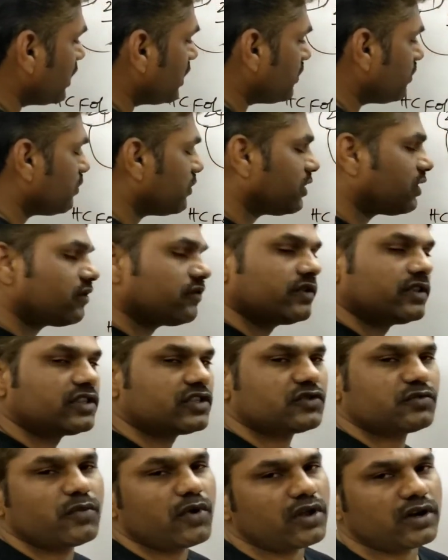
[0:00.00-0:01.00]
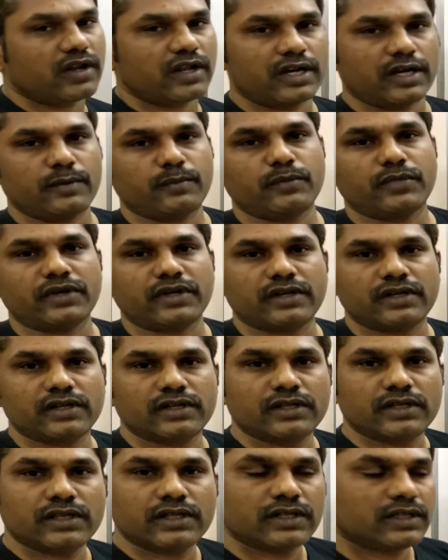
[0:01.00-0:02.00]
number with smaller number.
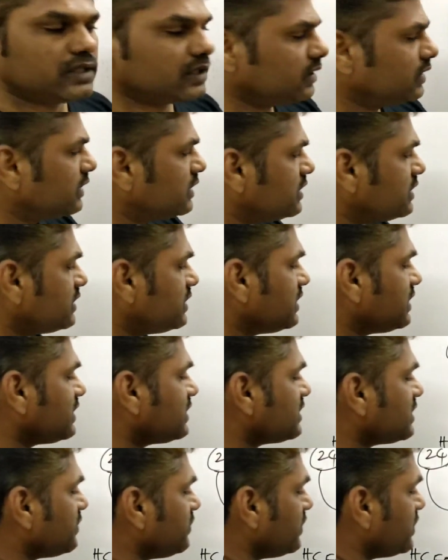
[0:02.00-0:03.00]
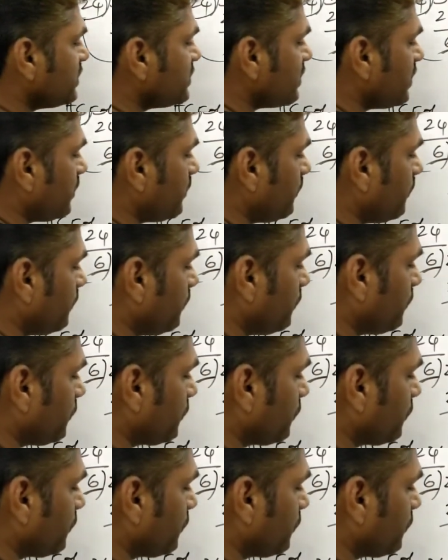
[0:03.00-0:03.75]
6 sevens are